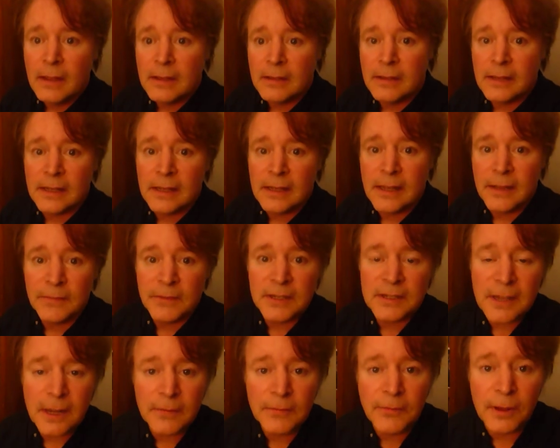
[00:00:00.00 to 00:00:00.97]
the if the
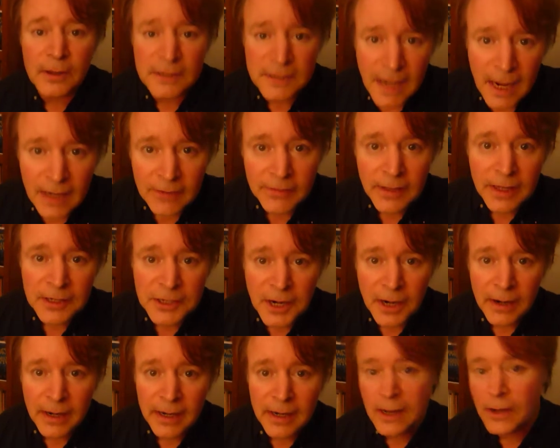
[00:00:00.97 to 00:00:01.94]
sun falls out of that
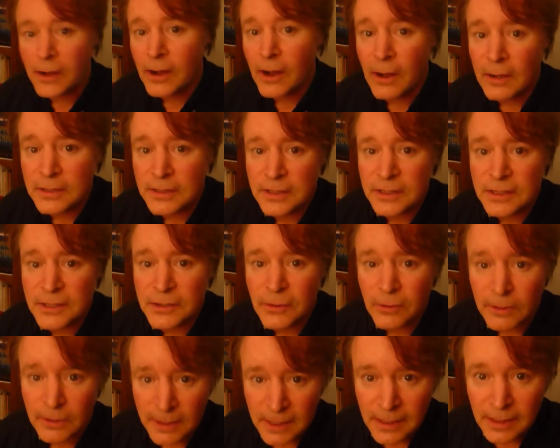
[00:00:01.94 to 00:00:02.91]
chariot, it causes a
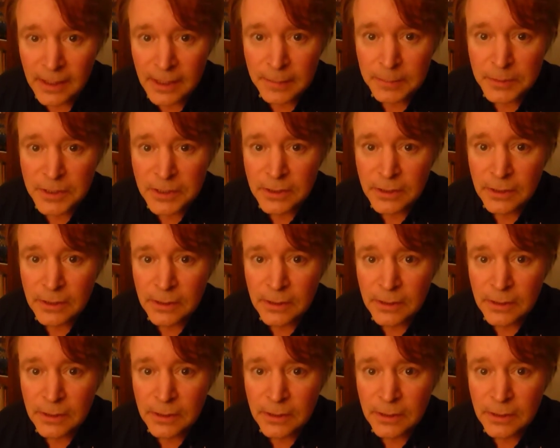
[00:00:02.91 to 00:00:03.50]
solar eclipse.